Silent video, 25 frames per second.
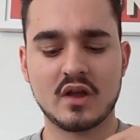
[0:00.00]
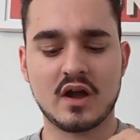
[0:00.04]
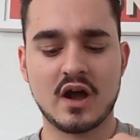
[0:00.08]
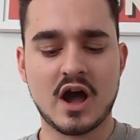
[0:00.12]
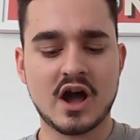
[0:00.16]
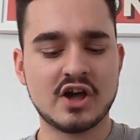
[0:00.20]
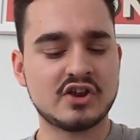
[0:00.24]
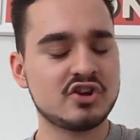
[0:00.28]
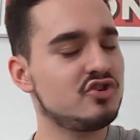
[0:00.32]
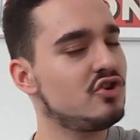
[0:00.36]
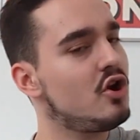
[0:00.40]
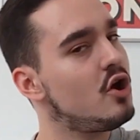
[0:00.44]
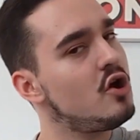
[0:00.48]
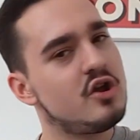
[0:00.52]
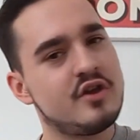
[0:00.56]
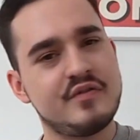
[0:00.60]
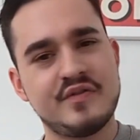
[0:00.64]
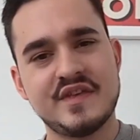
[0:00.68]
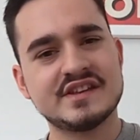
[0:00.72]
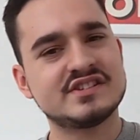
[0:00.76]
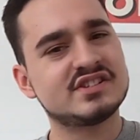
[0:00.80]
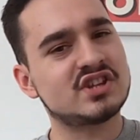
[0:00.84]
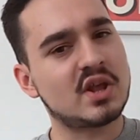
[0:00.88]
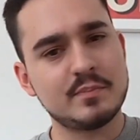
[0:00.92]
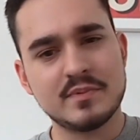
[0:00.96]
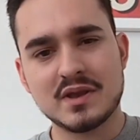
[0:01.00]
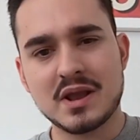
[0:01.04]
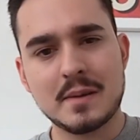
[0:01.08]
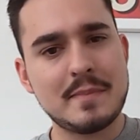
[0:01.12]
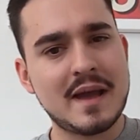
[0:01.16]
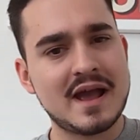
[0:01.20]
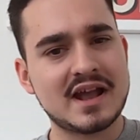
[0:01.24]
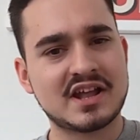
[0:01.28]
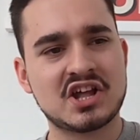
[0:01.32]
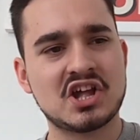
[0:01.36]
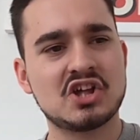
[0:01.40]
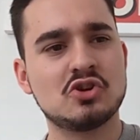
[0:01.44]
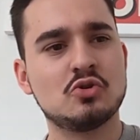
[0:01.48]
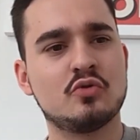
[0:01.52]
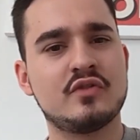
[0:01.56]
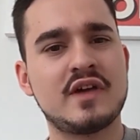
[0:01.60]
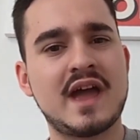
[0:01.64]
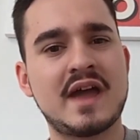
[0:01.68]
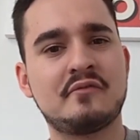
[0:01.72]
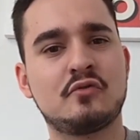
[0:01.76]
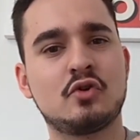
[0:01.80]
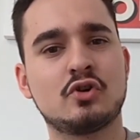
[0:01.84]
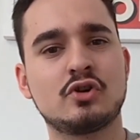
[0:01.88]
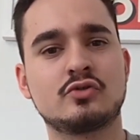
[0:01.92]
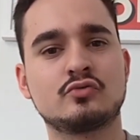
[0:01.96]
I don't know, there's something about Kettle,
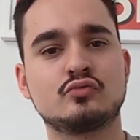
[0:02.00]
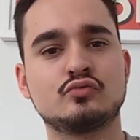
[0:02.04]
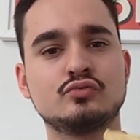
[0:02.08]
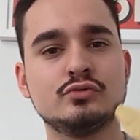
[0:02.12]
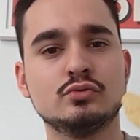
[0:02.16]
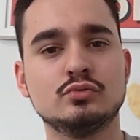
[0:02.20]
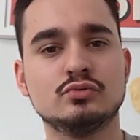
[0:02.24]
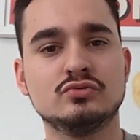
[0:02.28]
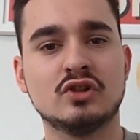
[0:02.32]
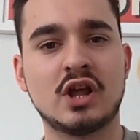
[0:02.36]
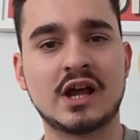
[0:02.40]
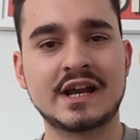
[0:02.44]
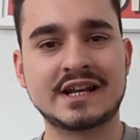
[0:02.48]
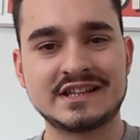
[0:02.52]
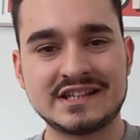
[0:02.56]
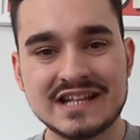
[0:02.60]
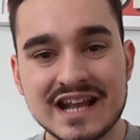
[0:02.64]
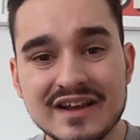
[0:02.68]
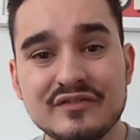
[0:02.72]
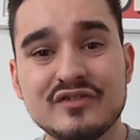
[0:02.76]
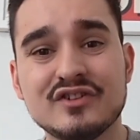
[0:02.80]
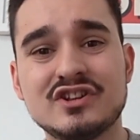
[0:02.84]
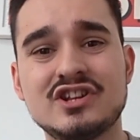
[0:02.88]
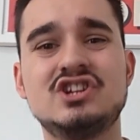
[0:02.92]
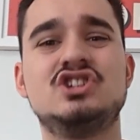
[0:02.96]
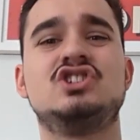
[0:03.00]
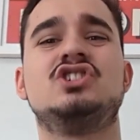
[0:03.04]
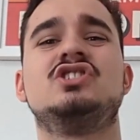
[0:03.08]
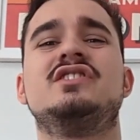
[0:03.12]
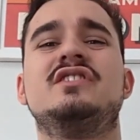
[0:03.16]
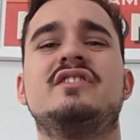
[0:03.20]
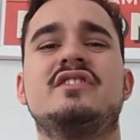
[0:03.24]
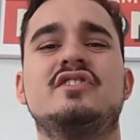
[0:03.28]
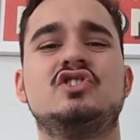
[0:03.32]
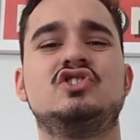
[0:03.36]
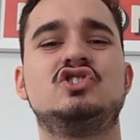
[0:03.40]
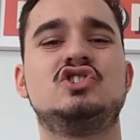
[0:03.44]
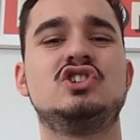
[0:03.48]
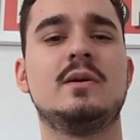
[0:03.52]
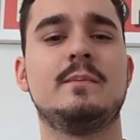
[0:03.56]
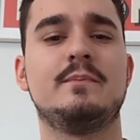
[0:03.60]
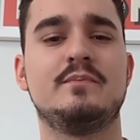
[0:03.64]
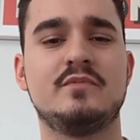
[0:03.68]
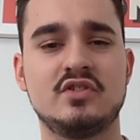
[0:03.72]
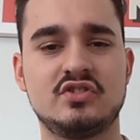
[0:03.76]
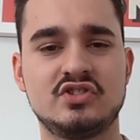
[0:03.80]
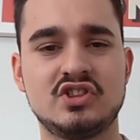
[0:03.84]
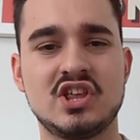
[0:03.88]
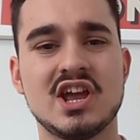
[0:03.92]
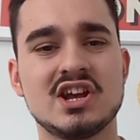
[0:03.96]
they've got a real like definition in the chip.
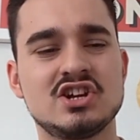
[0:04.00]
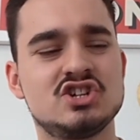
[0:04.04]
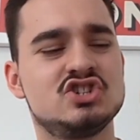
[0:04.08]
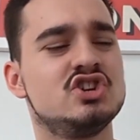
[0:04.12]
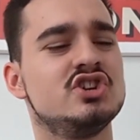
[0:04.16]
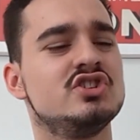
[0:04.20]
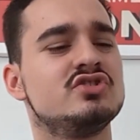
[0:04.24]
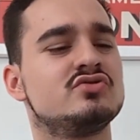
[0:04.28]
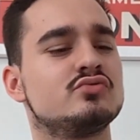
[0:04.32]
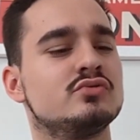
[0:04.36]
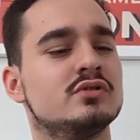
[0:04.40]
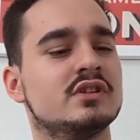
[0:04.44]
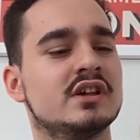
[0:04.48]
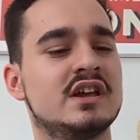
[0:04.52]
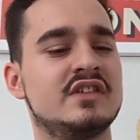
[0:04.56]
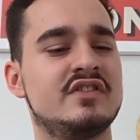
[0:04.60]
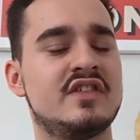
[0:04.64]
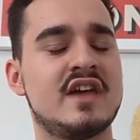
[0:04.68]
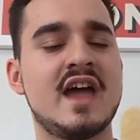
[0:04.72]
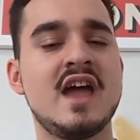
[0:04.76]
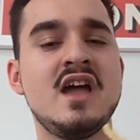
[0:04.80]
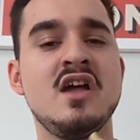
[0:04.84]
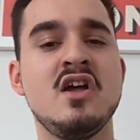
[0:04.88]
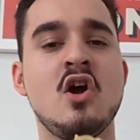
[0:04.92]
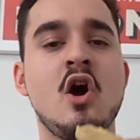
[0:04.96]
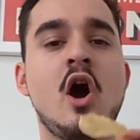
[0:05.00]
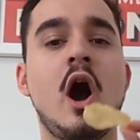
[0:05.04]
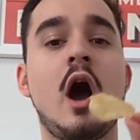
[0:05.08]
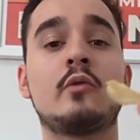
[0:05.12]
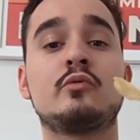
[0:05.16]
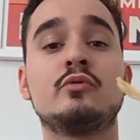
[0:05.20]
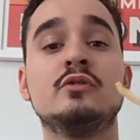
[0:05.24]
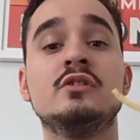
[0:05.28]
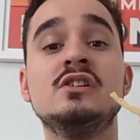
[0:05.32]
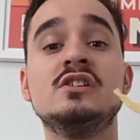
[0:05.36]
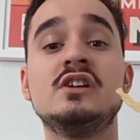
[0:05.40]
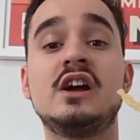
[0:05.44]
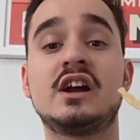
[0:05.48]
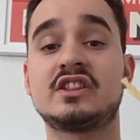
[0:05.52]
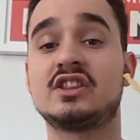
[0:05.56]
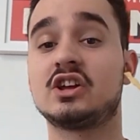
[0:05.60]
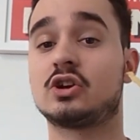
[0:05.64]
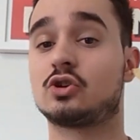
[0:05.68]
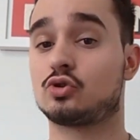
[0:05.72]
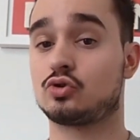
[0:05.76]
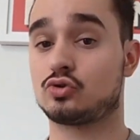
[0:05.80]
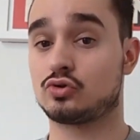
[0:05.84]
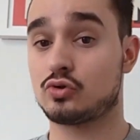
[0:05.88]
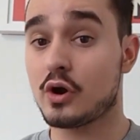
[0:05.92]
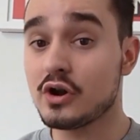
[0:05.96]
The texture's really there. I really like the
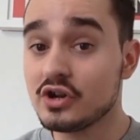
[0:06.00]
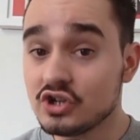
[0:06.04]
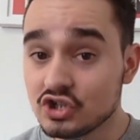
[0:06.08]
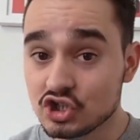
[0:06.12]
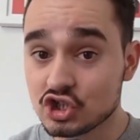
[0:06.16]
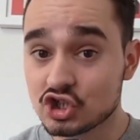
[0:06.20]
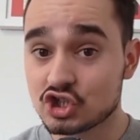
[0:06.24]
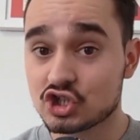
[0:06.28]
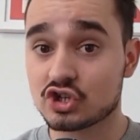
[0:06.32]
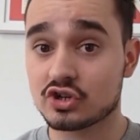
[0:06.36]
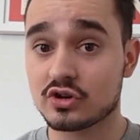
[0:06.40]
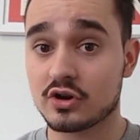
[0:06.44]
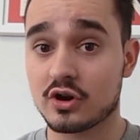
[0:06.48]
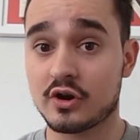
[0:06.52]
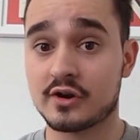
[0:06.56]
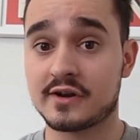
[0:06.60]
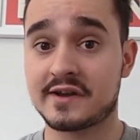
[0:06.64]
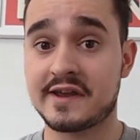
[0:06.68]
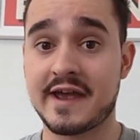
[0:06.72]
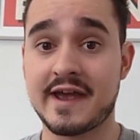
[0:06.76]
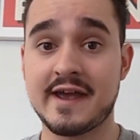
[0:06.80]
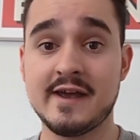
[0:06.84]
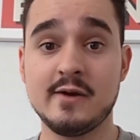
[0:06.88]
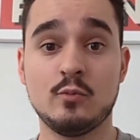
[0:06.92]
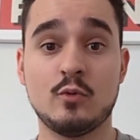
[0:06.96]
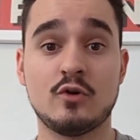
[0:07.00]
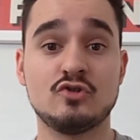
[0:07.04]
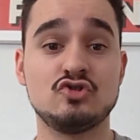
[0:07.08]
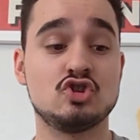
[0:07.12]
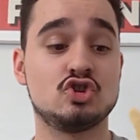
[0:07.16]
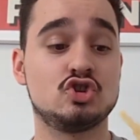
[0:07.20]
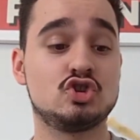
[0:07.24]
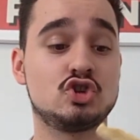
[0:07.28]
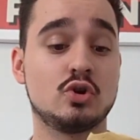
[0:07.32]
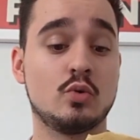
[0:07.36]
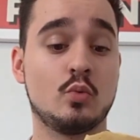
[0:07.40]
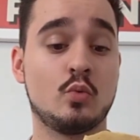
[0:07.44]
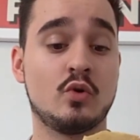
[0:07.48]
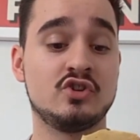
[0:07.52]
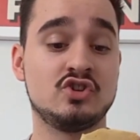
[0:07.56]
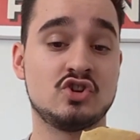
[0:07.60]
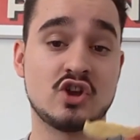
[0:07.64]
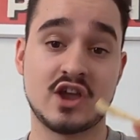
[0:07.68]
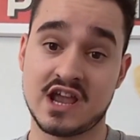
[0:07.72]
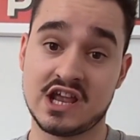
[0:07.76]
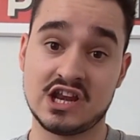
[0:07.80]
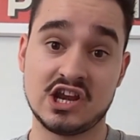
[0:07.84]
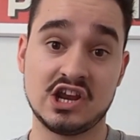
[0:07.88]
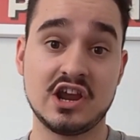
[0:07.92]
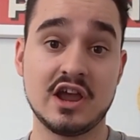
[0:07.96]
crunch, okay, when you're
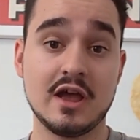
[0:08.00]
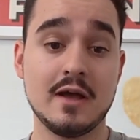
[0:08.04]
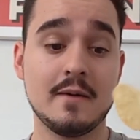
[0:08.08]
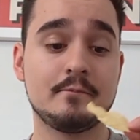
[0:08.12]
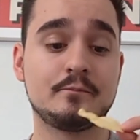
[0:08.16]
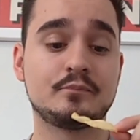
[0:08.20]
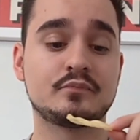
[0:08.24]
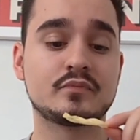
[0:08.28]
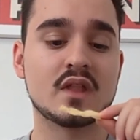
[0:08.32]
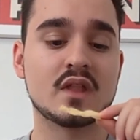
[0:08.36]
eating it.